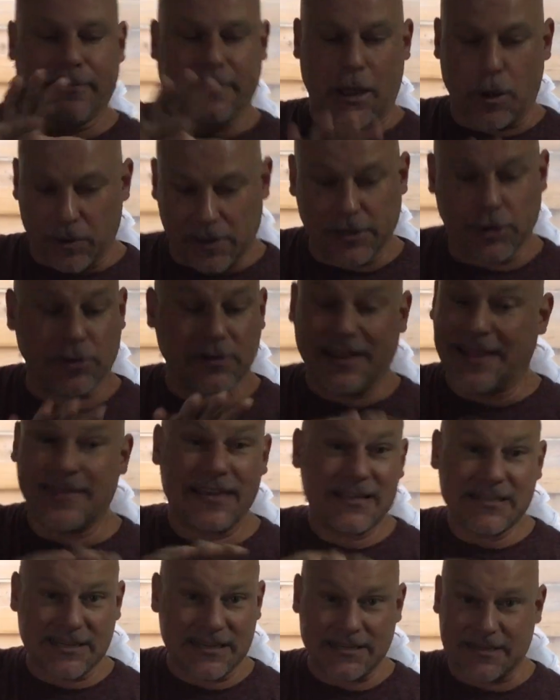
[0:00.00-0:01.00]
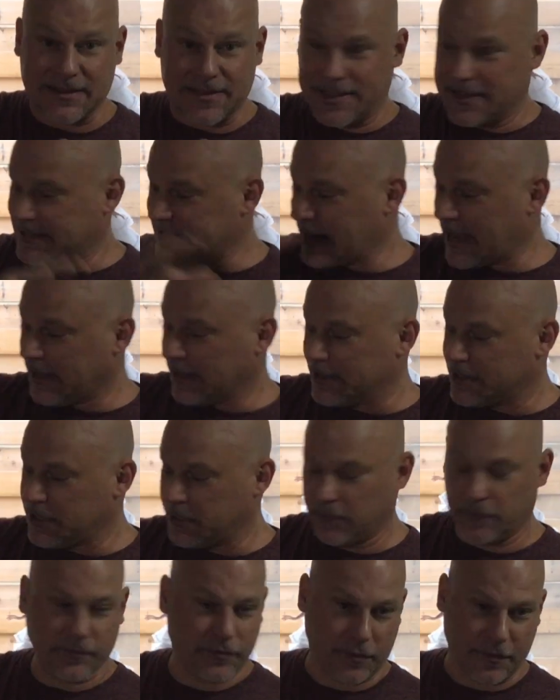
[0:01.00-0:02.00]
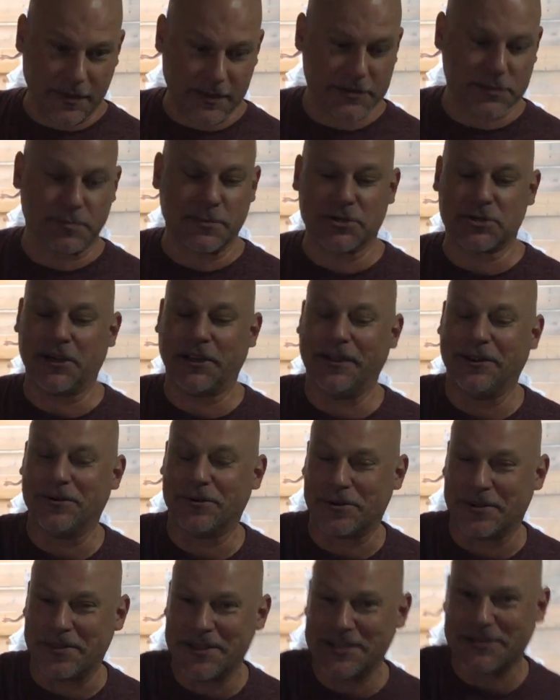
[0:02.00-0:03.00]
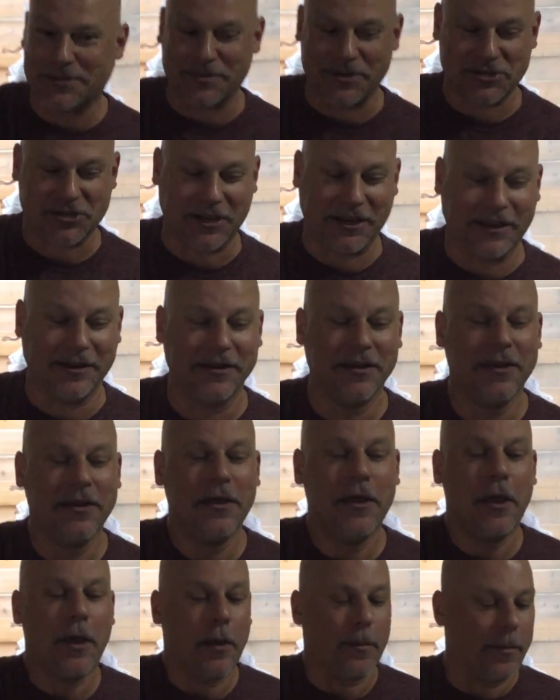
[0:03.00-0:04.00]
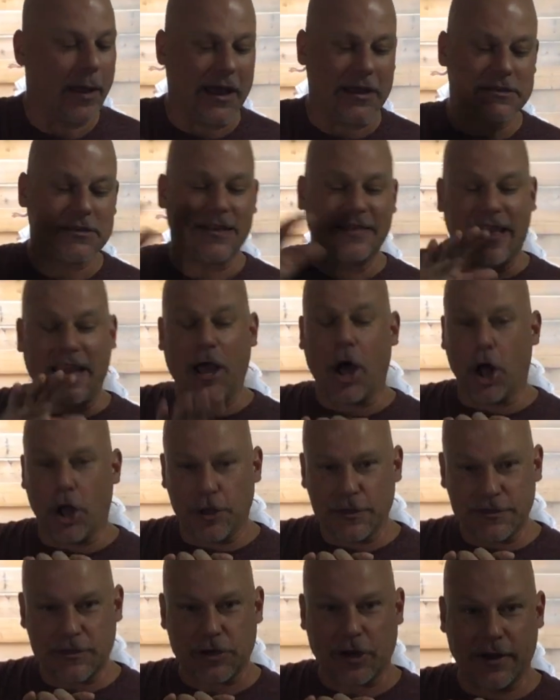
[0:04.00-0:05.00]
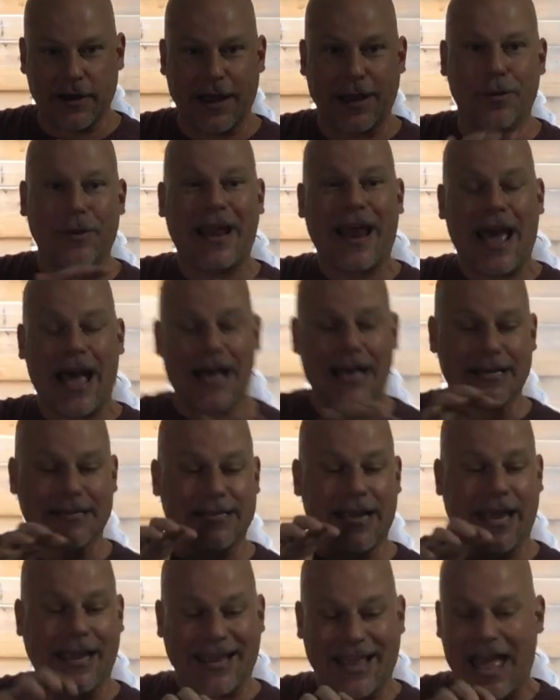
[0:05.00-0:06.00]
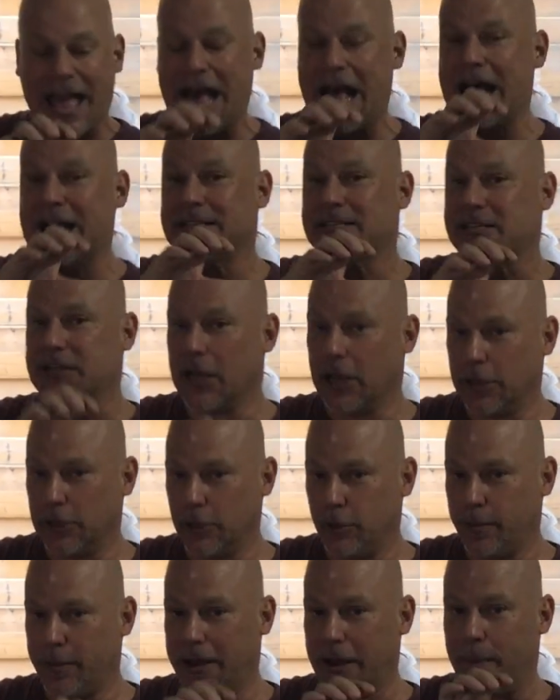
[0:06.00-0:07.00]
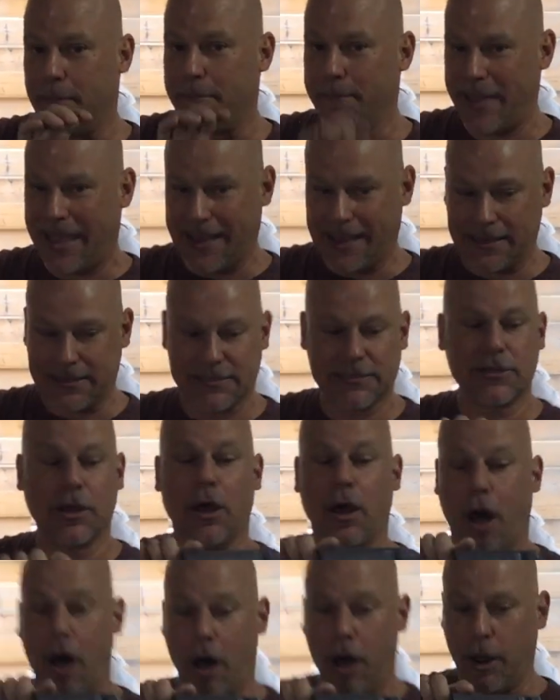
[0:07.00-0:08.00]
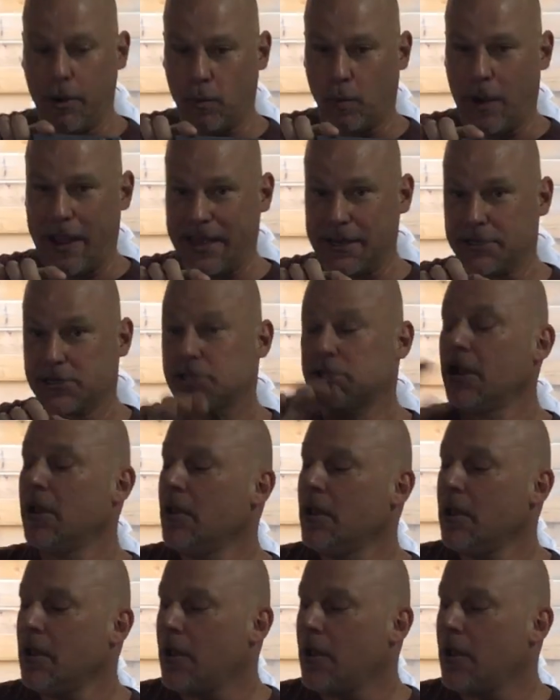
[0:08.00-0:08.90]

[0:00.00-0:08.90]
Now, clearly this isn't the skeleton for this machine or this machine, but they all start out as a cast aluminum base on which